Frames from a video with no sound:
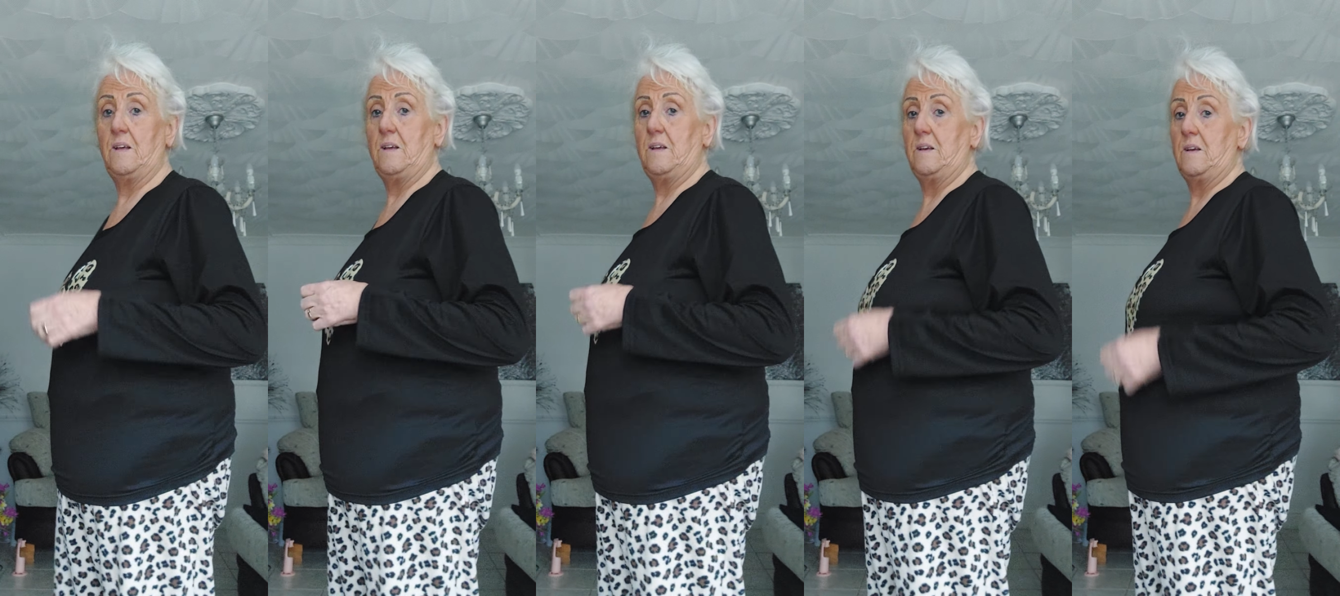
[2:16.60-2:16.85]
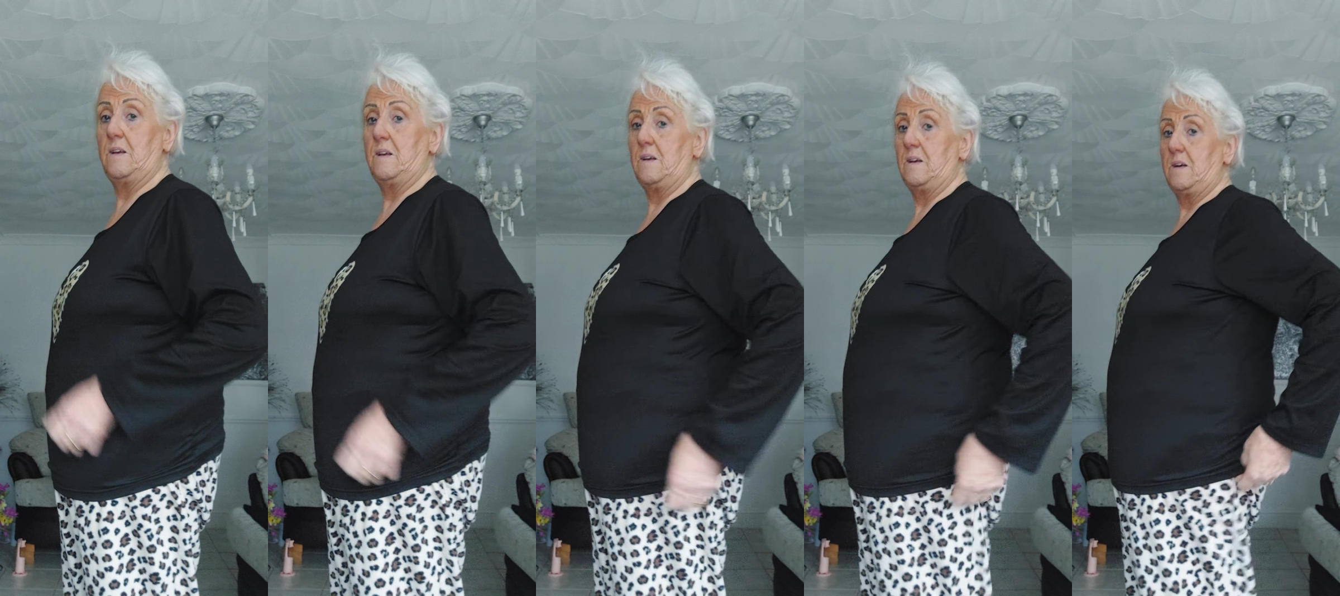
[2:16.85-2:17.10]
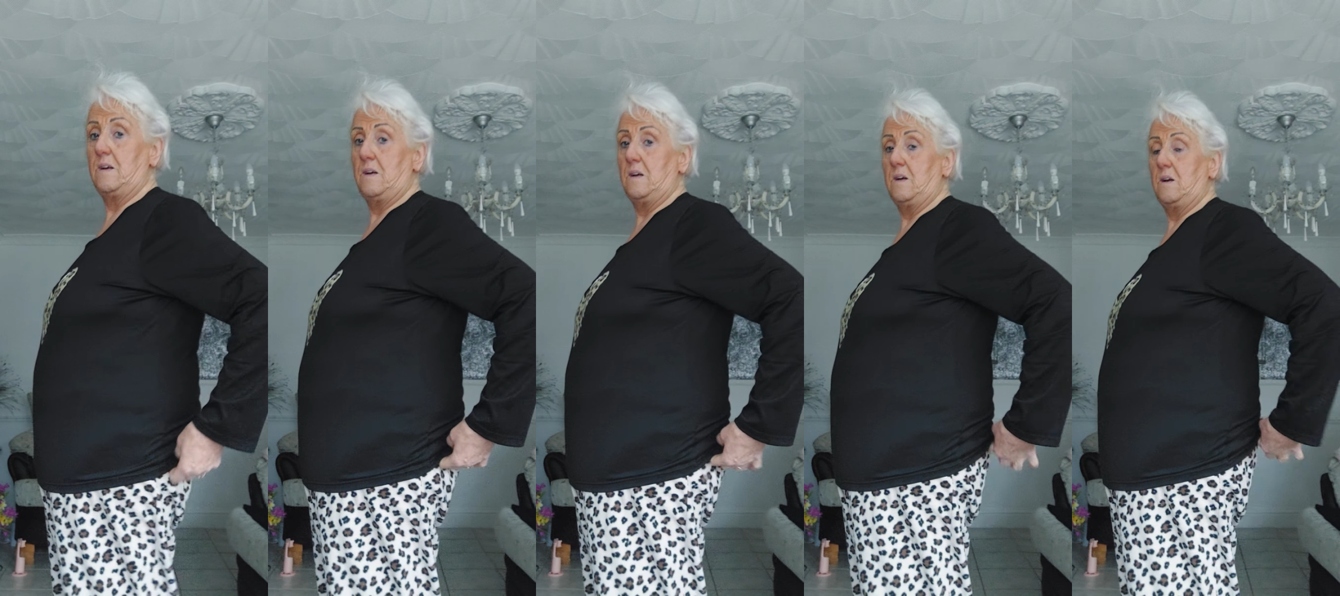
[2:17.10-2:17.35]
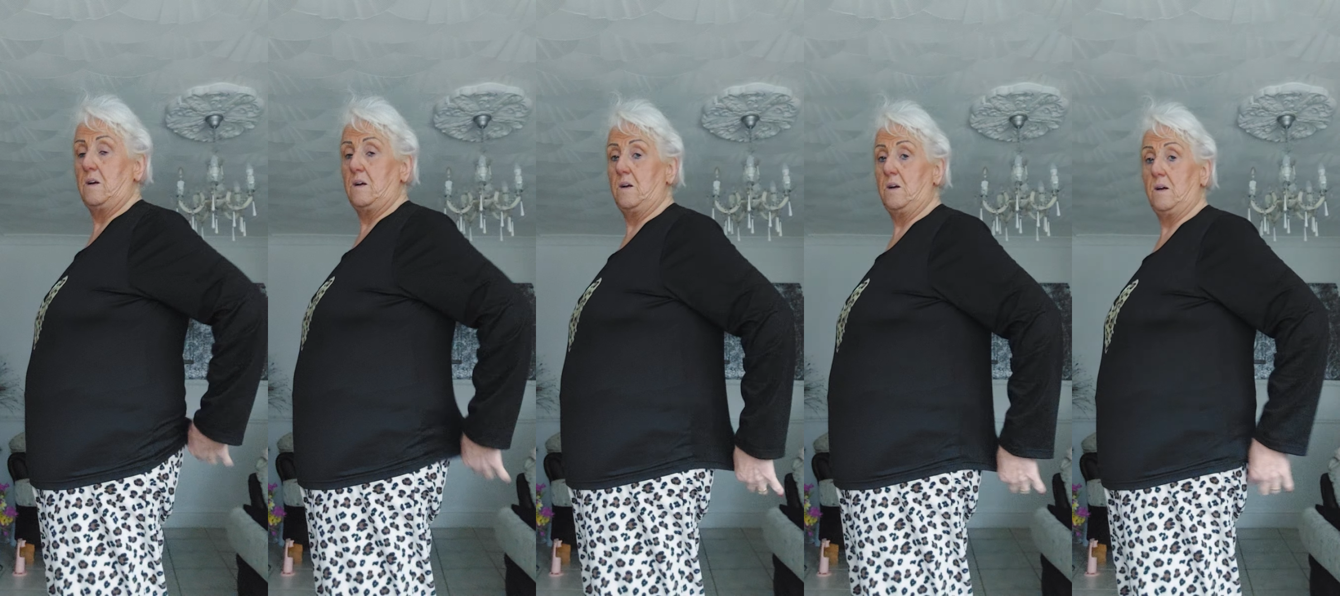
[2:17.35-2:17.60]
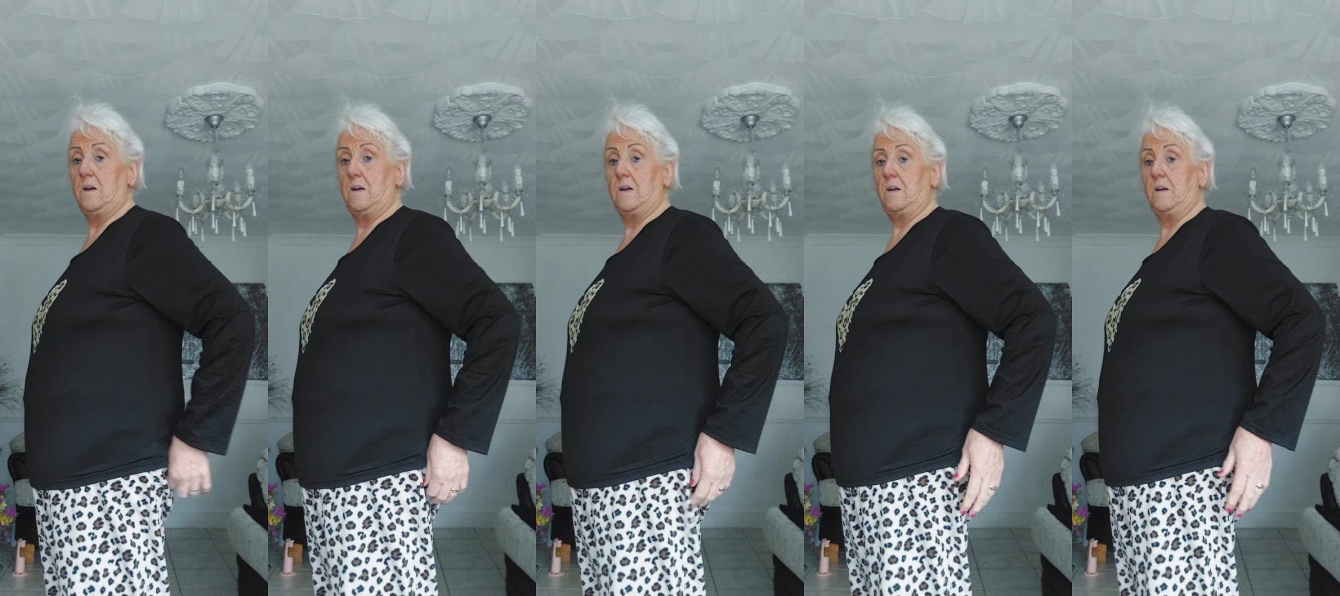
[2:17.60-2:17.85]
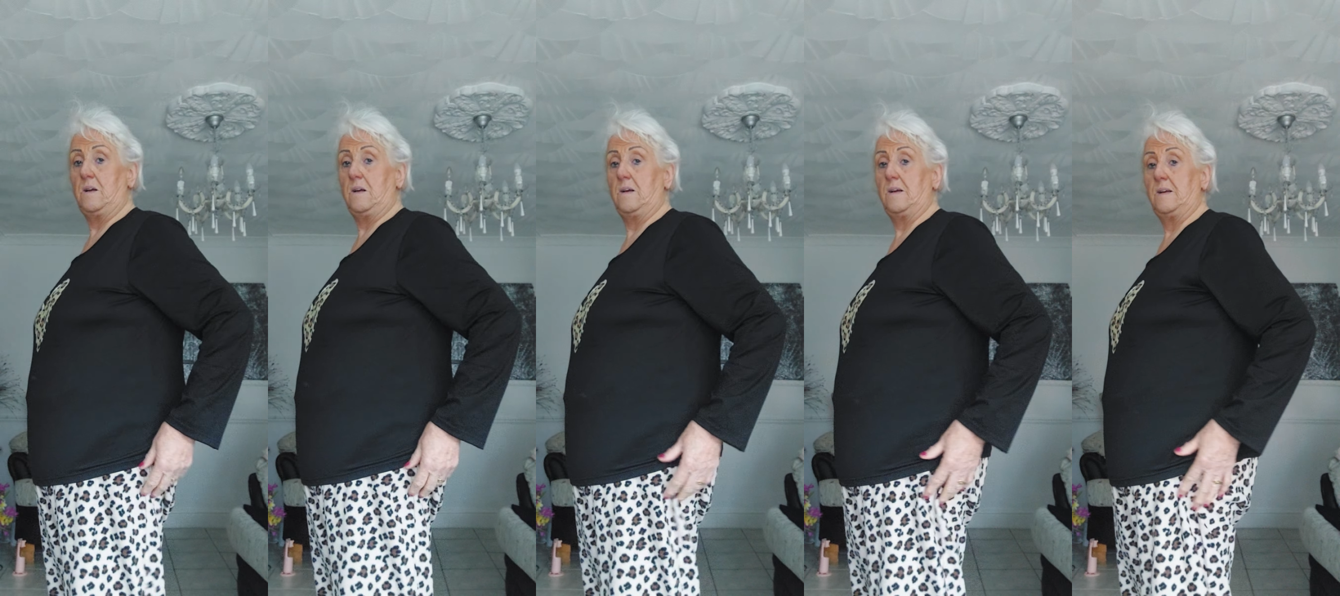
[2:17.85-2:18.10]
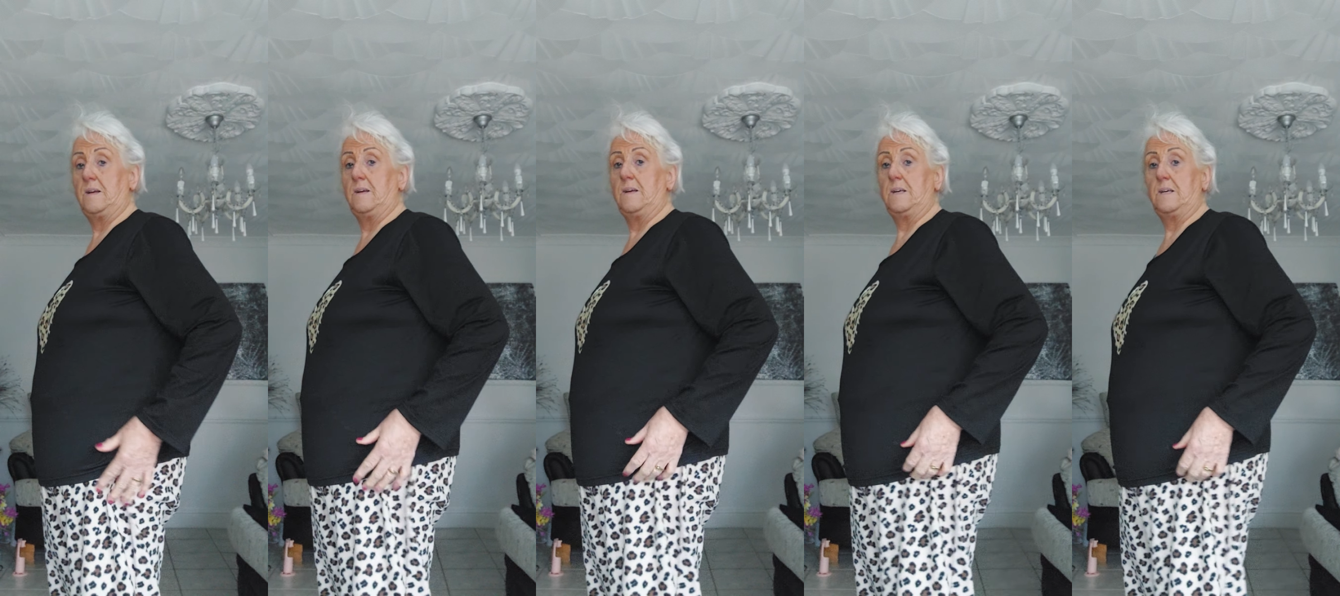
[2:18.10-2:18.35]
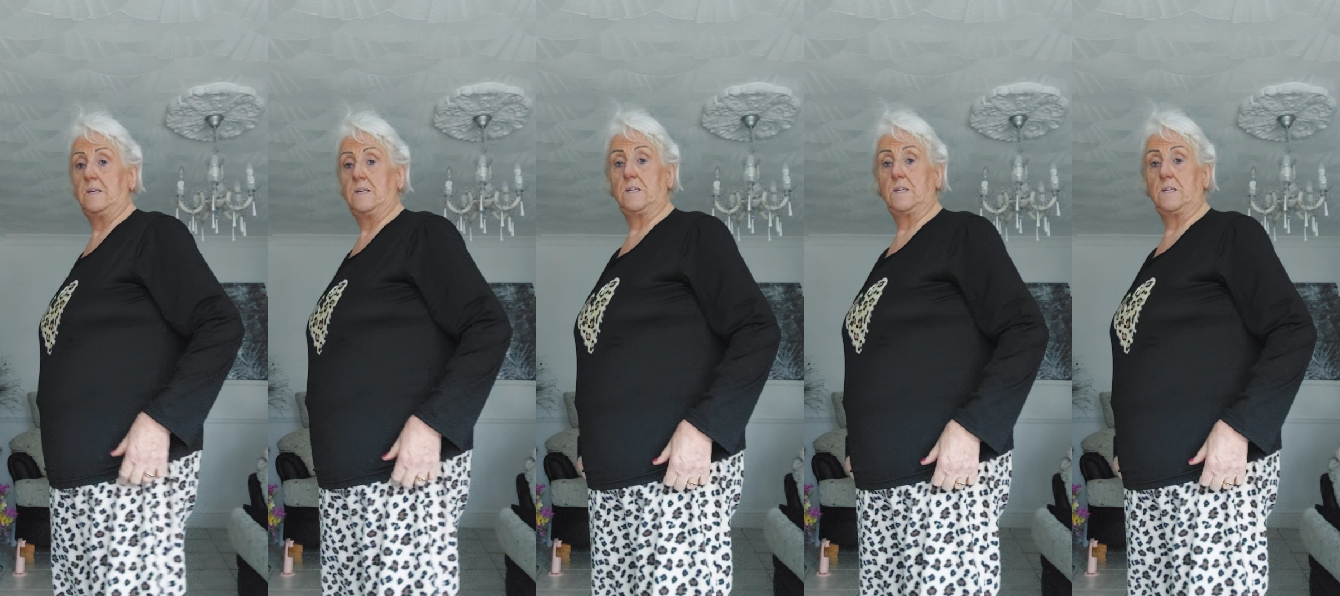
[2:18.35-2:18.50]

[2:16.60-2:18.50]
(silence)